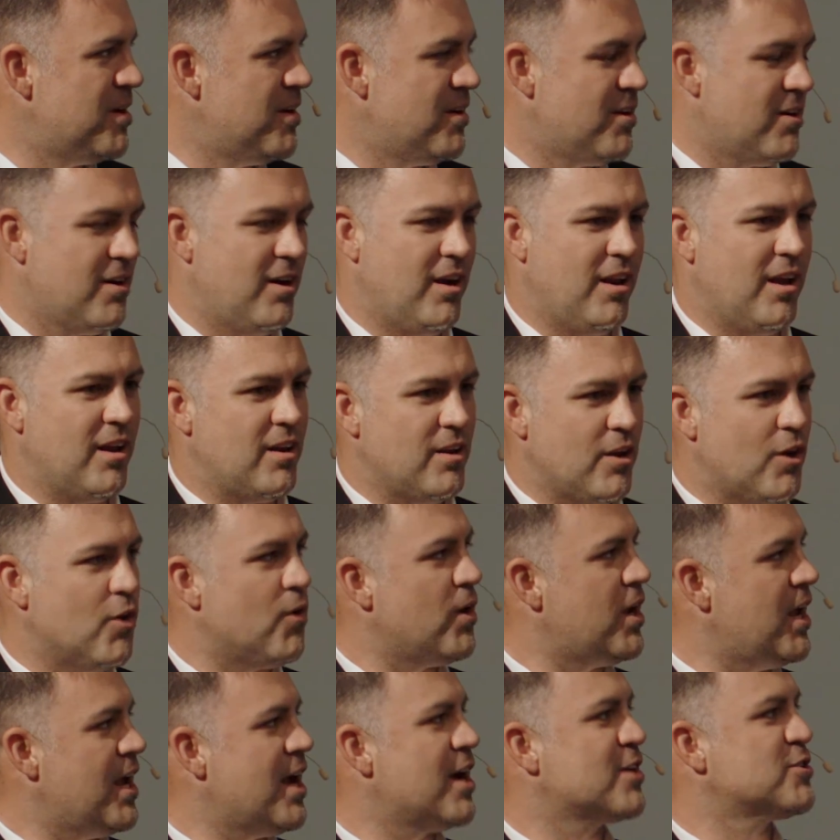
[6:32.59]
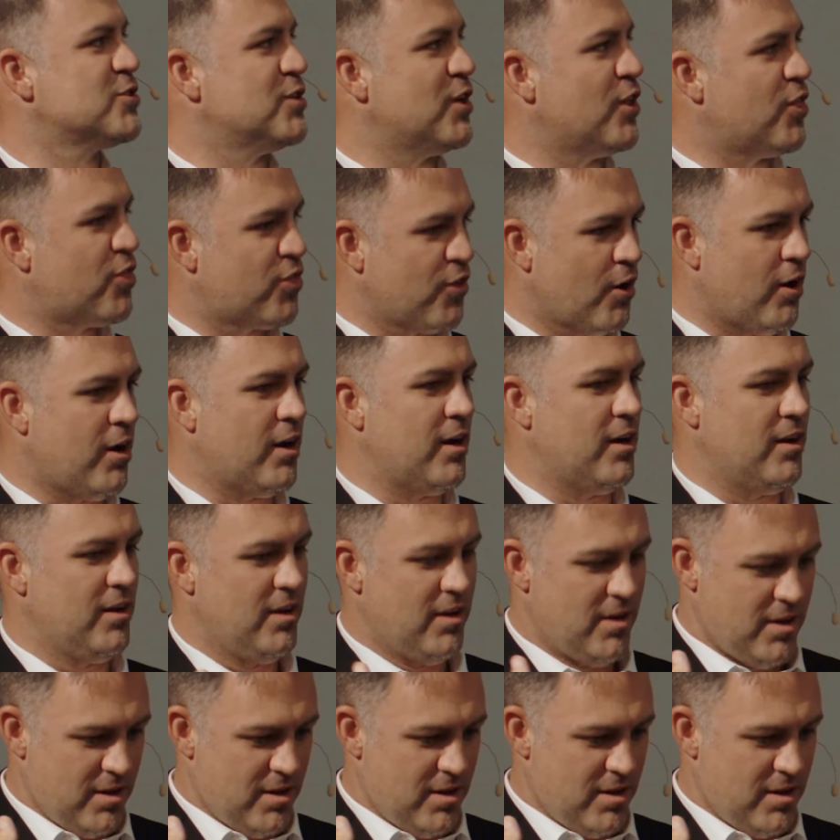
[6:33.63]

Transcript: Yeah. He didn't, you know, he actually thought,